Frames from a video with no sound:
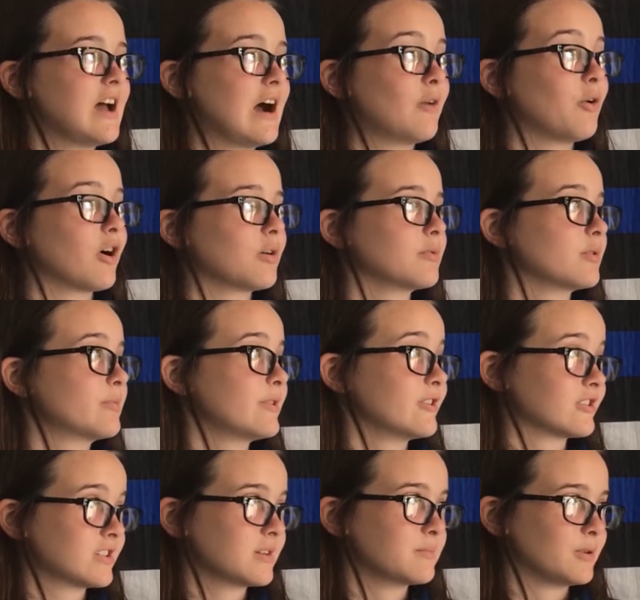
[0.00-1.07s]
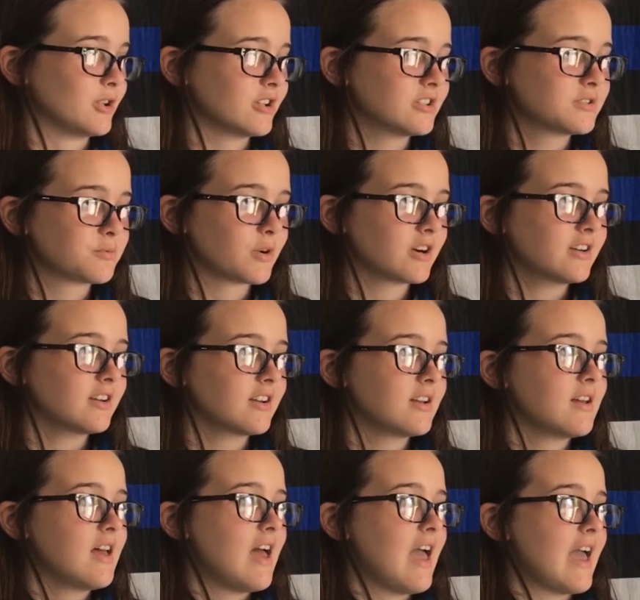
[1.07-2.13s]
how armor-piercing bullets work
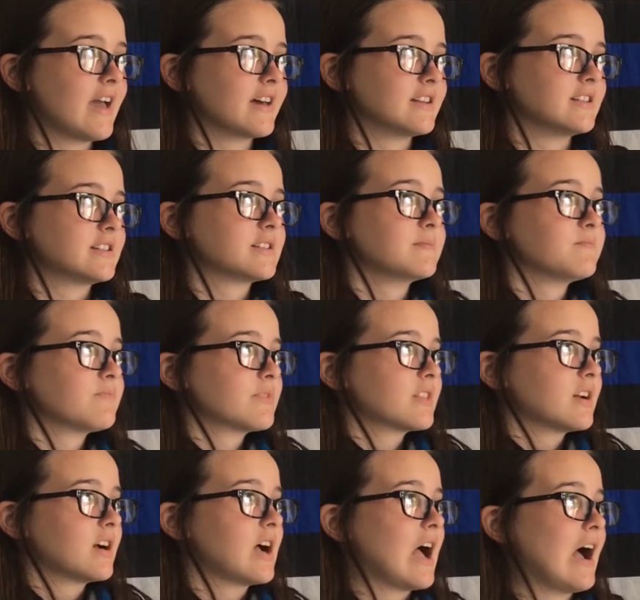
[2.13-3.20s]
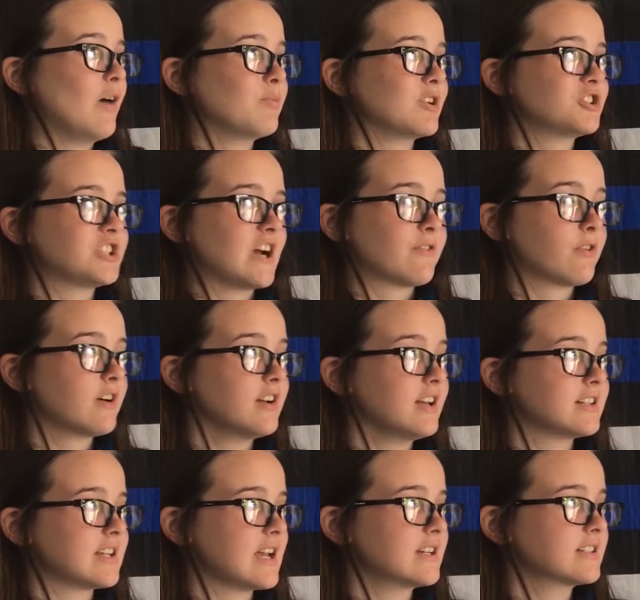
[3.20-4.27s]
and how much effort
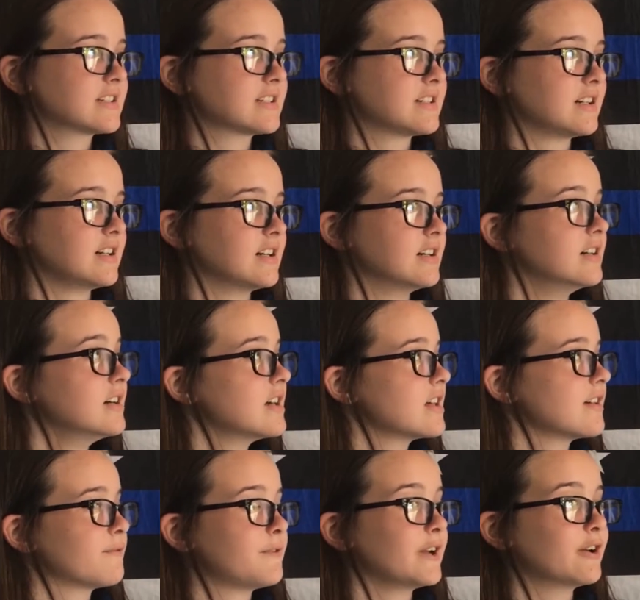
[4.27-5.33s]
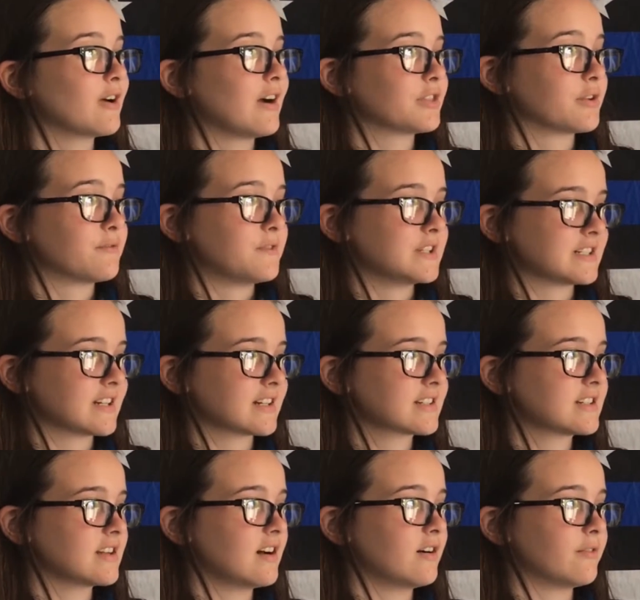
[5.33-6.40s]
it takes to figure out the
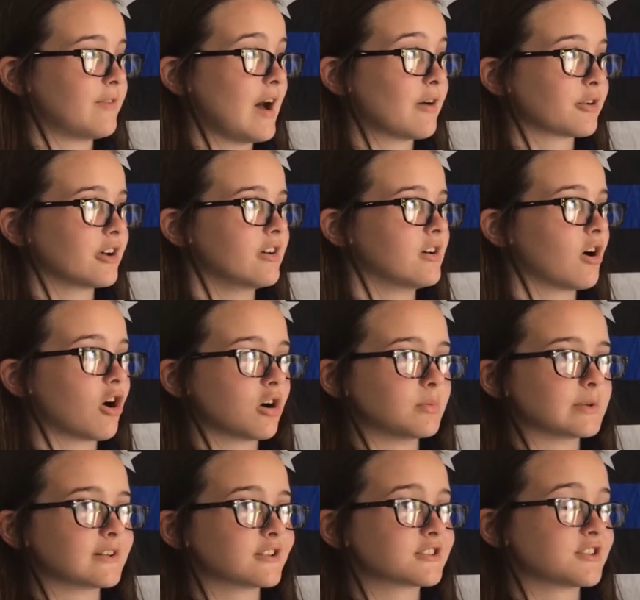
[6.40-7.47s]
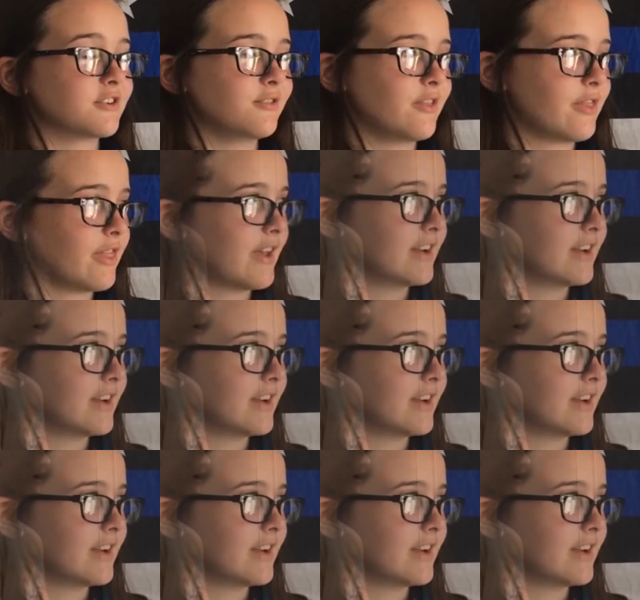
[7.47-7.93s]
physics of how to armor certain